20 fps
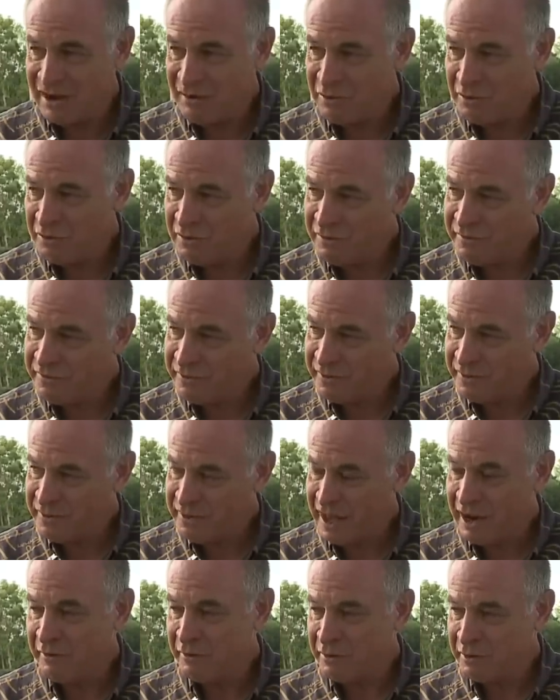now go over
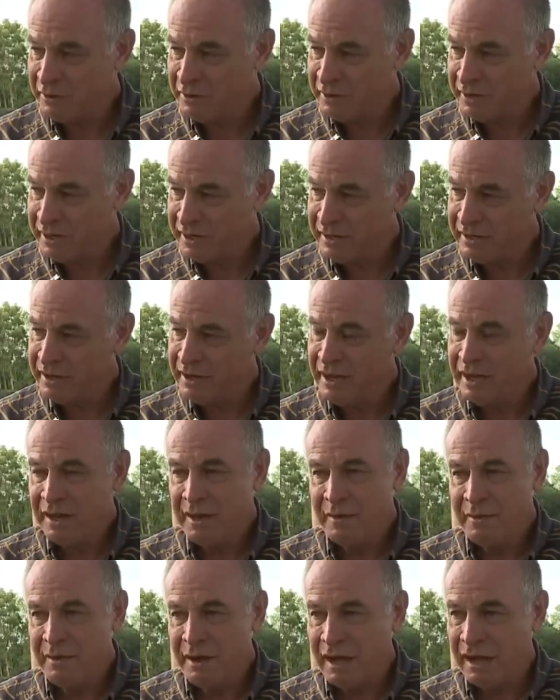that road, and
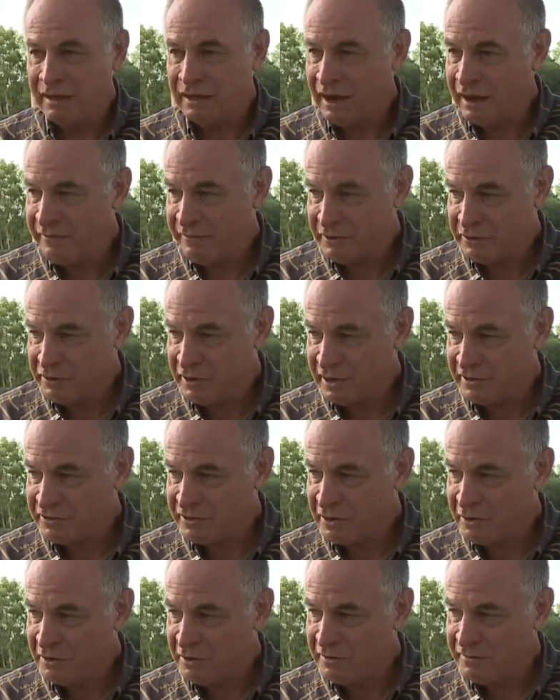a lot of the trucks
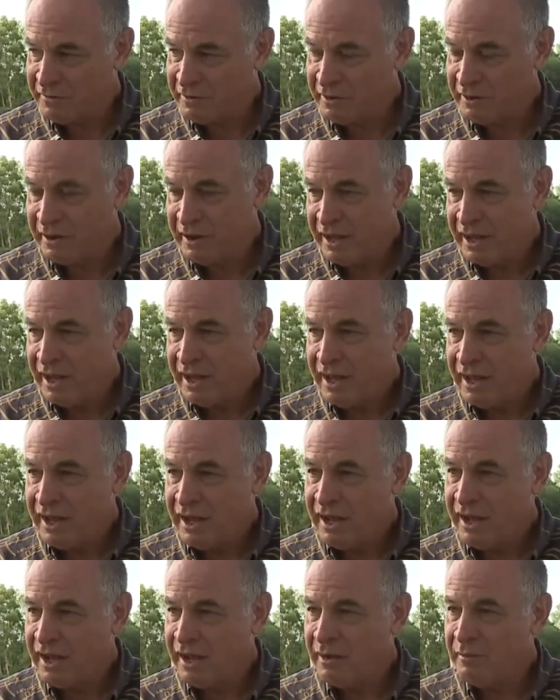go over.
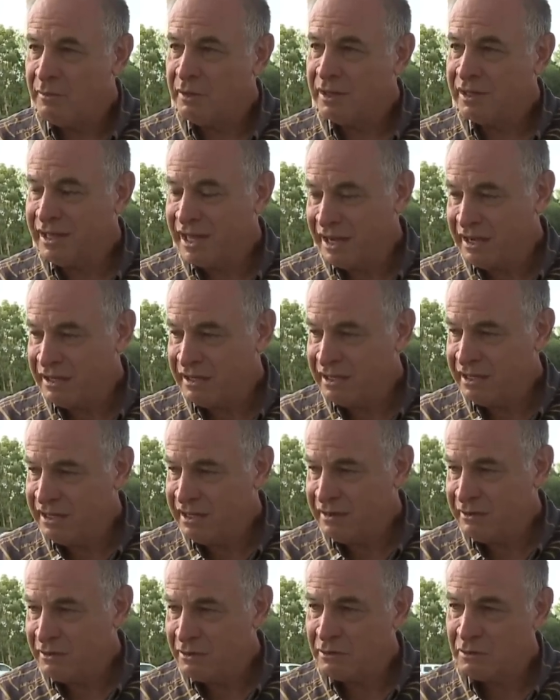Um,
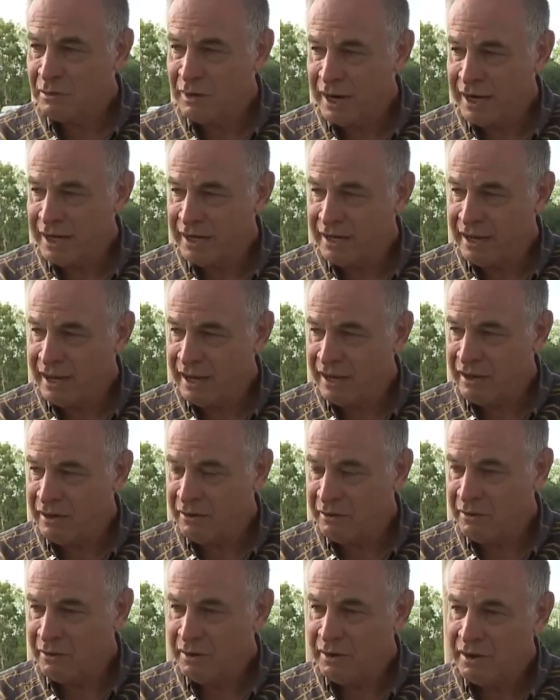luckily, right
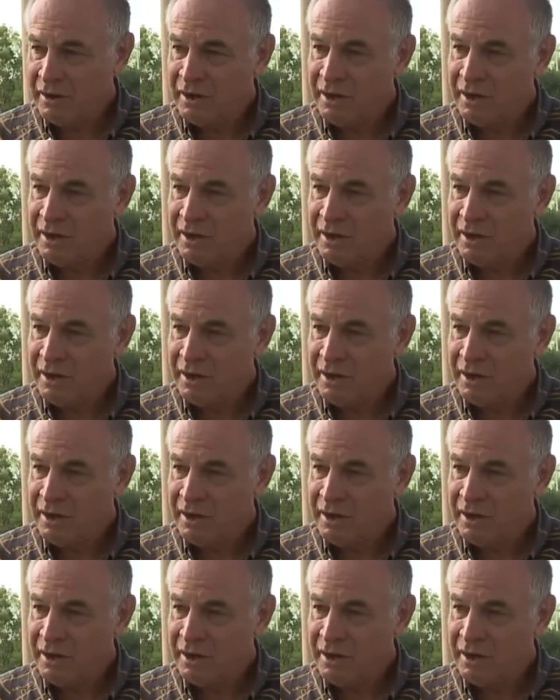now,